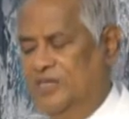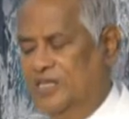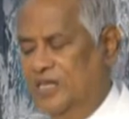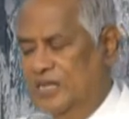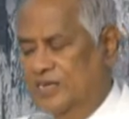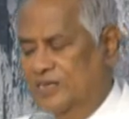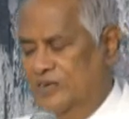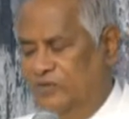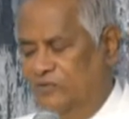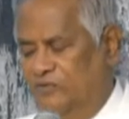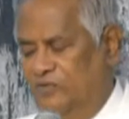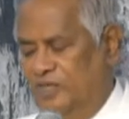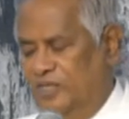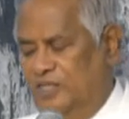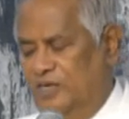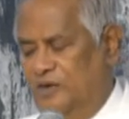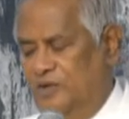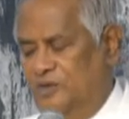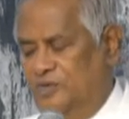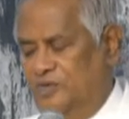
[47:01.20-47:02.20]
for that
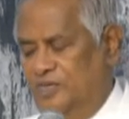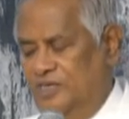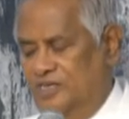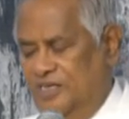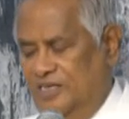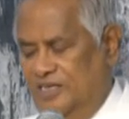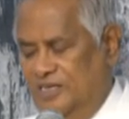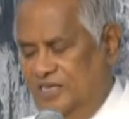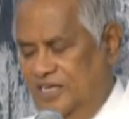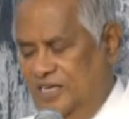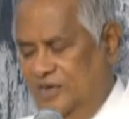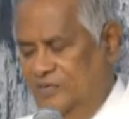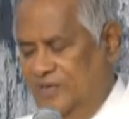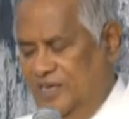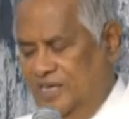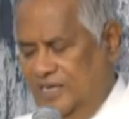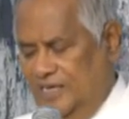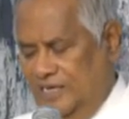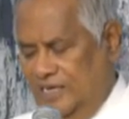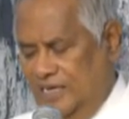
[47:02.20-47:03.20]
without
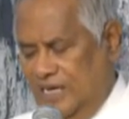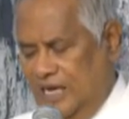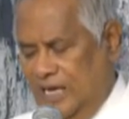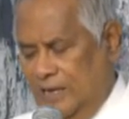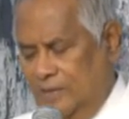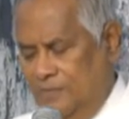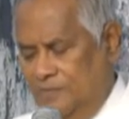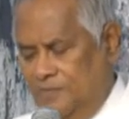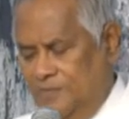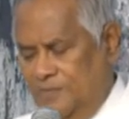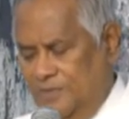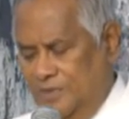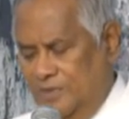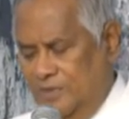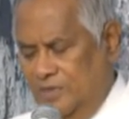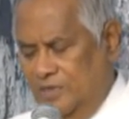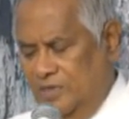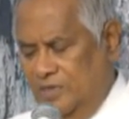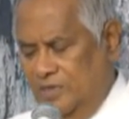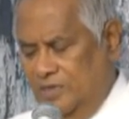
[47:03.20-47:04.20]
giving gap.
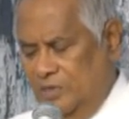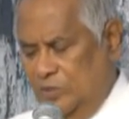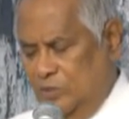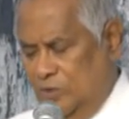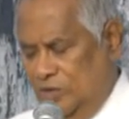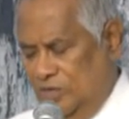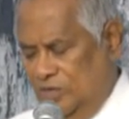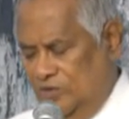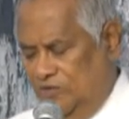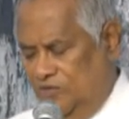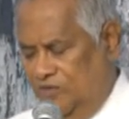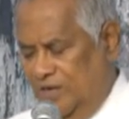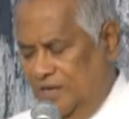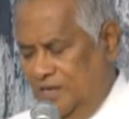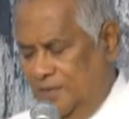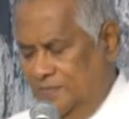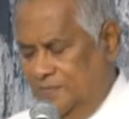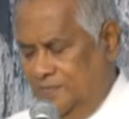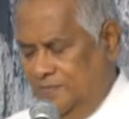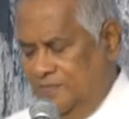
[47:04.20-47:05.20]

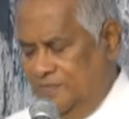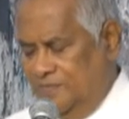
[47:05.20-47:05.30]
25.